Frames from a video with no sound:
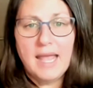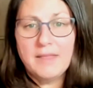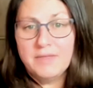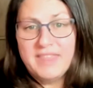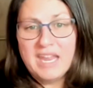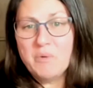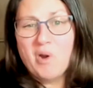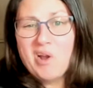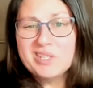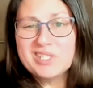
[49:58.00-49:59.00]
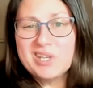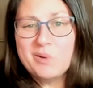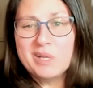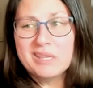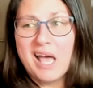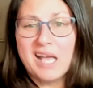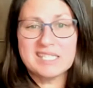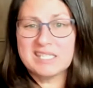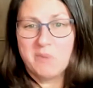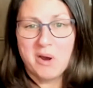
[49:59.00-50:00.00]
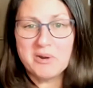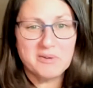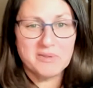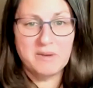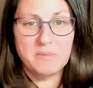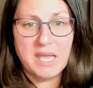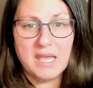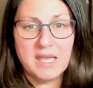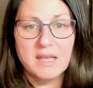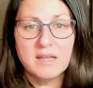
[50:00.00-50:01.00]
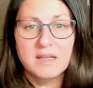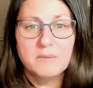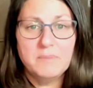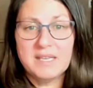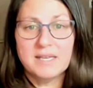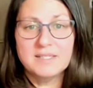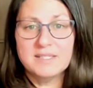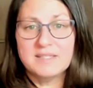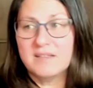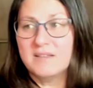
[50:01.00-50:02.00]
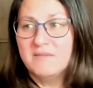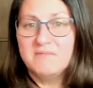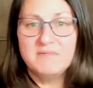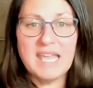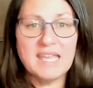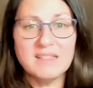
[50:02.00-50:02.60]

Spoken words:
And they were also a lot smarter than me because they